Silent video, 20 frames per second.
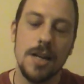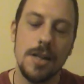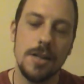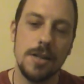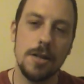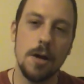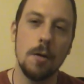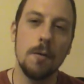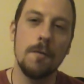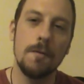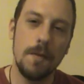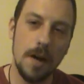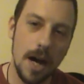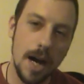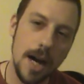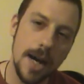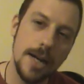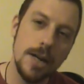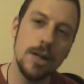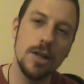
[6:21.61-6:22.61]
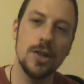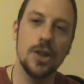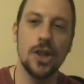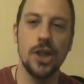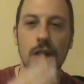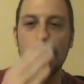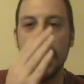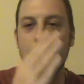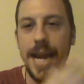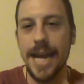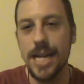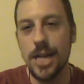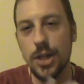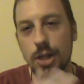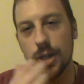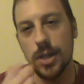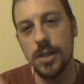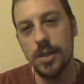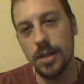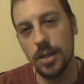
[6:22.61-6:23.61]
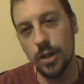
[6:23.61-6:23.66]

So fire changes